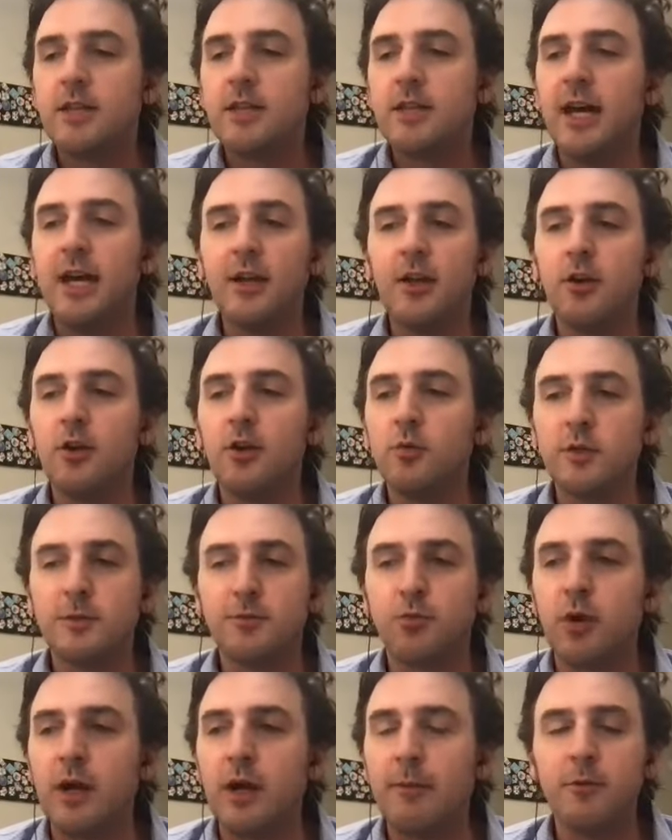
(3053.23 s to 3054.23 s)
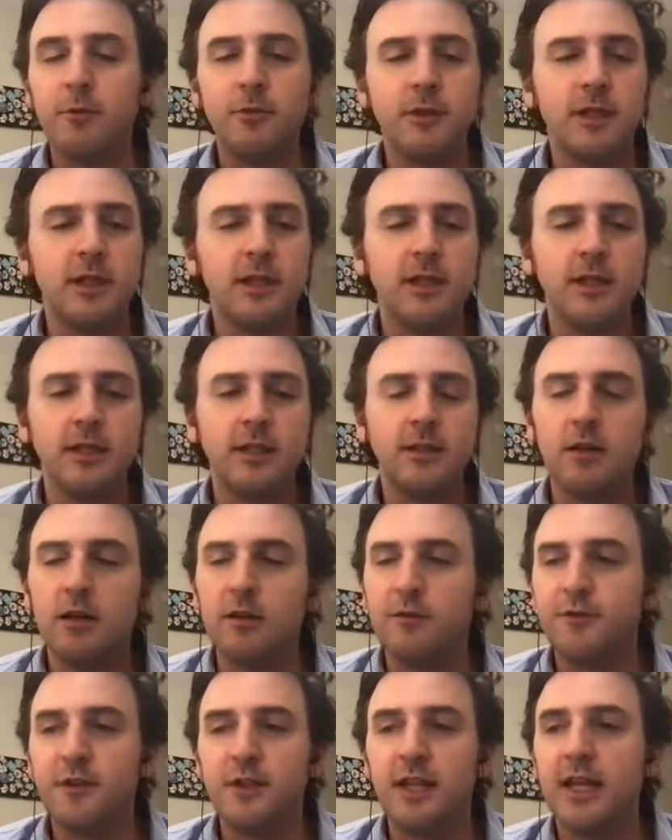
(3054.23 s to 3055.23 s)
Tiger was probably
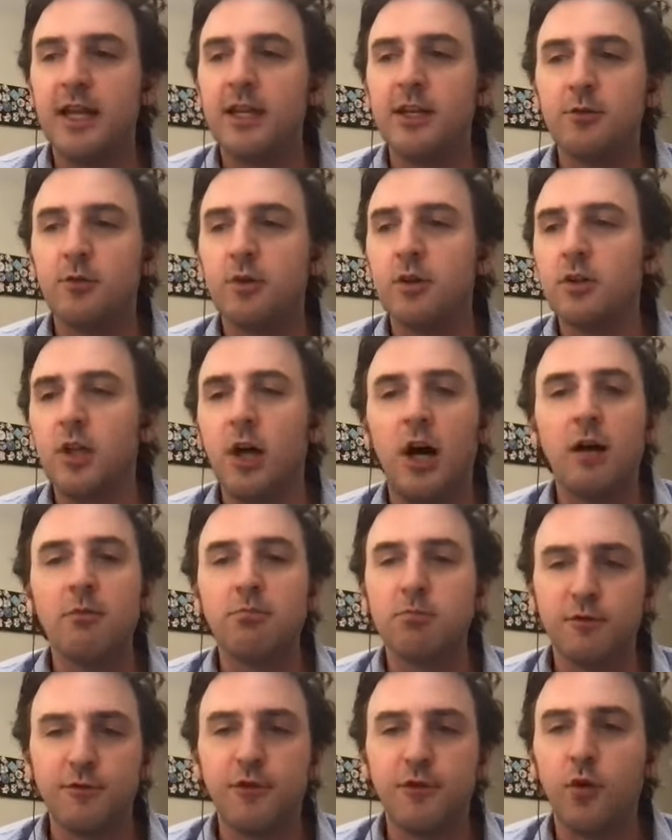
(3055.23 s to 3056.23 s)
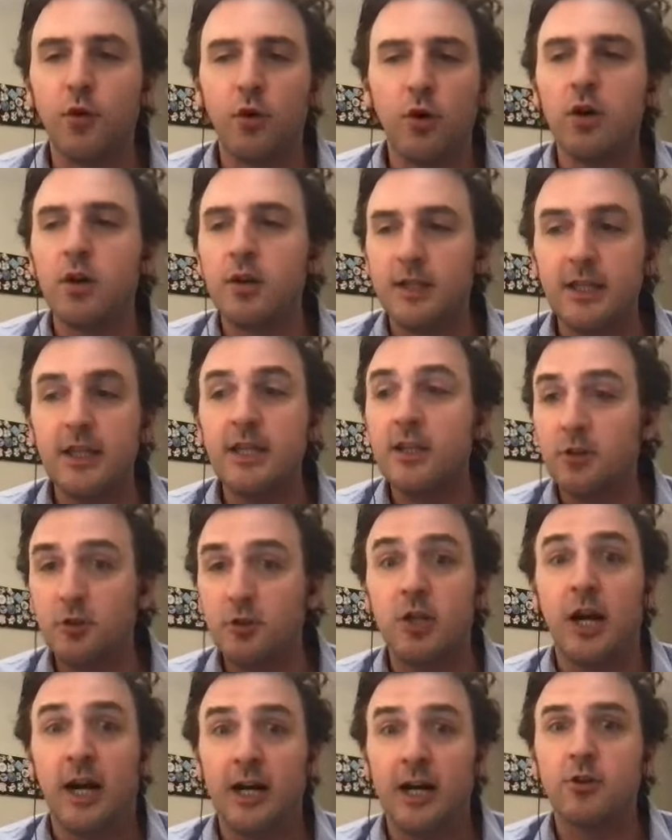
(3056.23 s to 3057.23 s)
a philanderer long before he
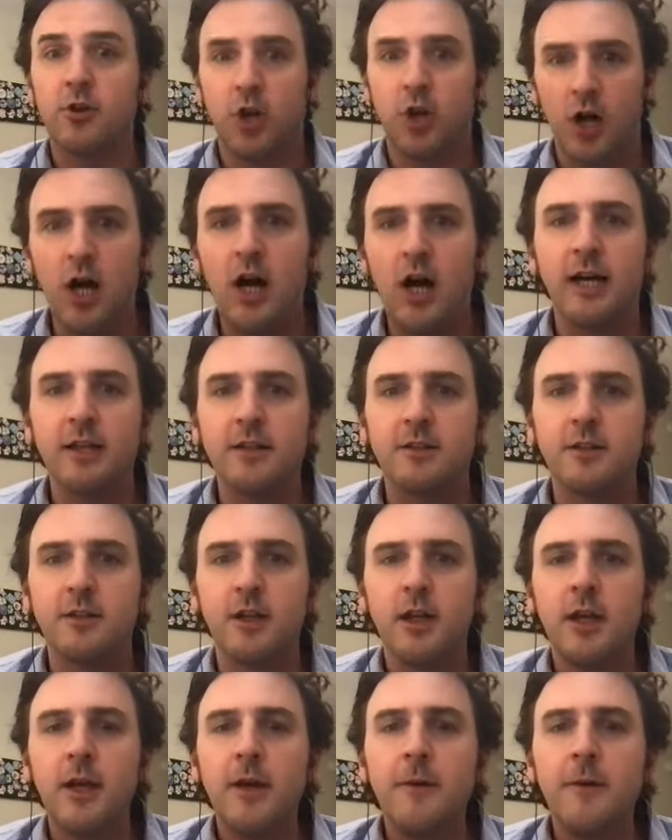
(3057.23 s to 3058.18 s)
got caught.